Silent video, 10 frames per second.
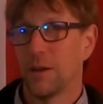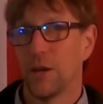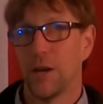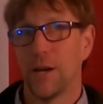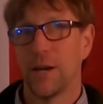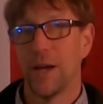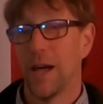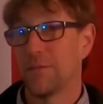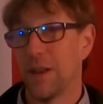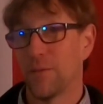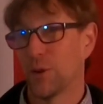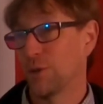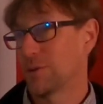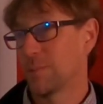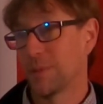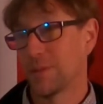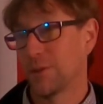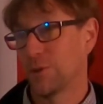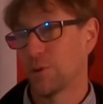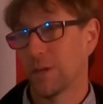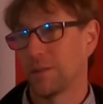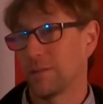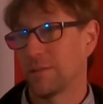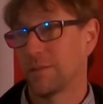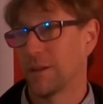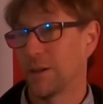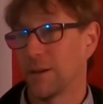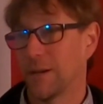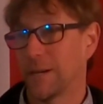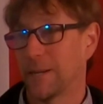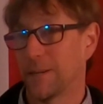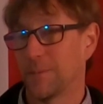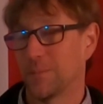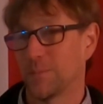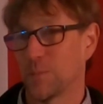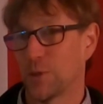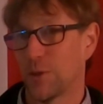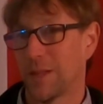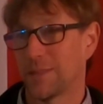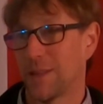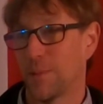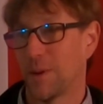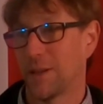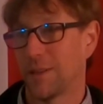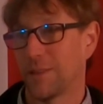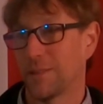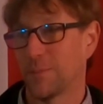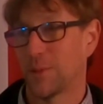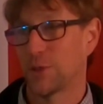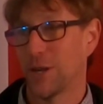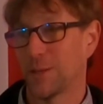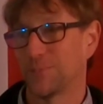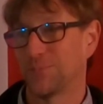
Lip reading: I've never used them as a nutrient, so that's not my jam.